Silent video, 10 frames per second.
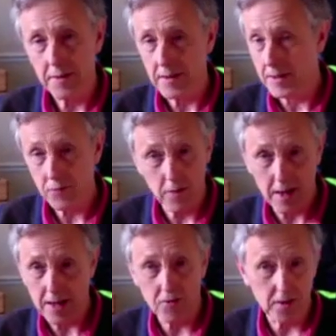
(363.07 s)
And it's
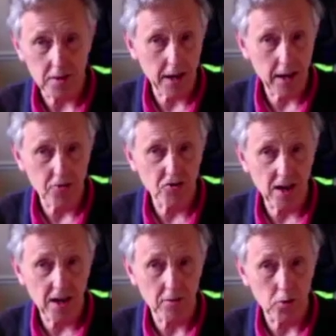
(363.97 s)
really interesting here,
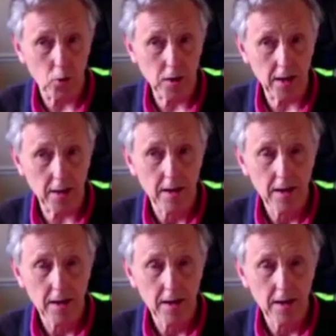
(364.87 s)
Gene talking